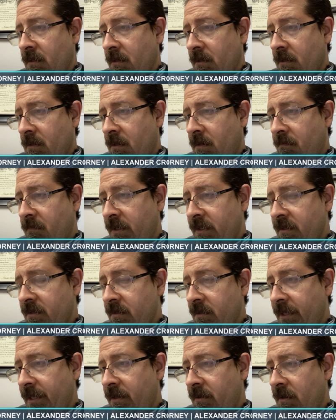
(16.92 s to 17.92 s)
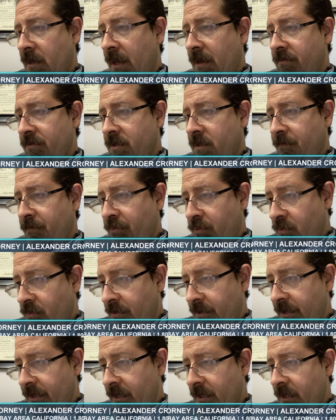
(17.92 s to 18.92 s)
Uh, months later, I was
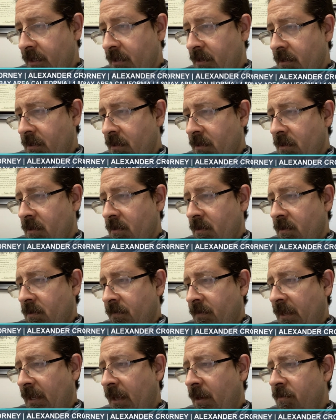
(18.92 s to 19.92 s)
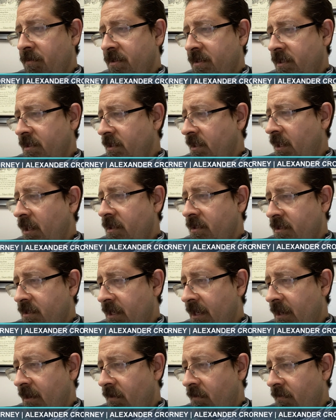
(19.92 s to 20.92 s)
deported. How is this case
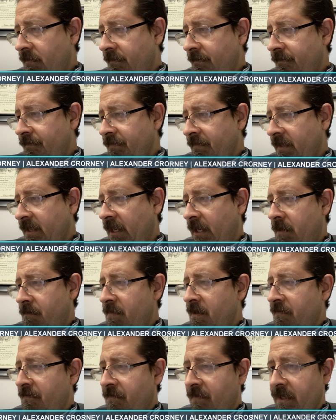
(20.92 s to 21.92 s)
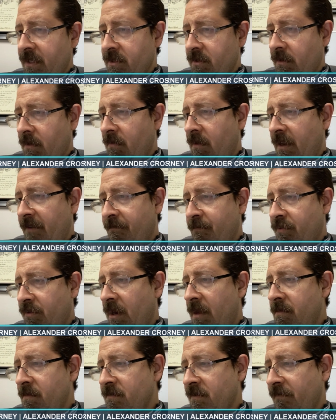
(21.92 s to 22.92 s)
now? Can it be fixed so I don't have
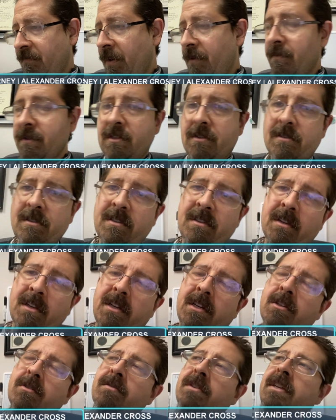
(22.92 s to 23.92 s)
problems if I return to the country?